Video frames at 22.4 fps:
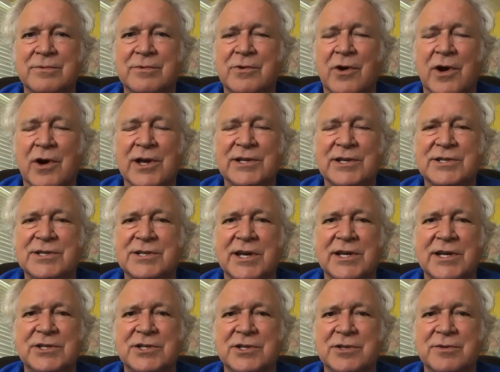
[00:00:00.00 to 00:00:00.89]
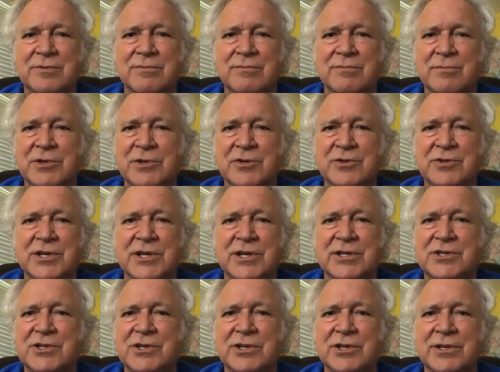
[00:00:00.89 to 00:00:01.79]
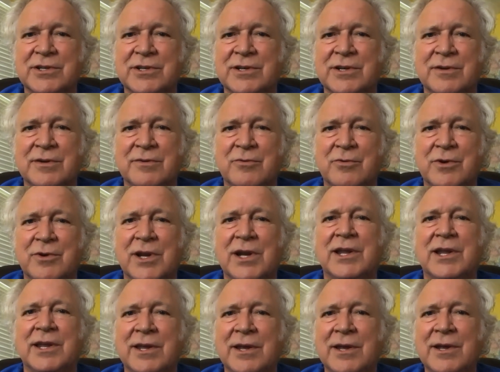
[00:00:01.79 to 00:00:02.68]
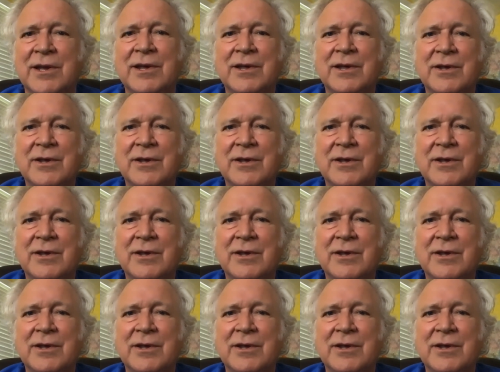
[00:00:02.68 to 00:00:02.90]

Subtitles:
great session musician and really,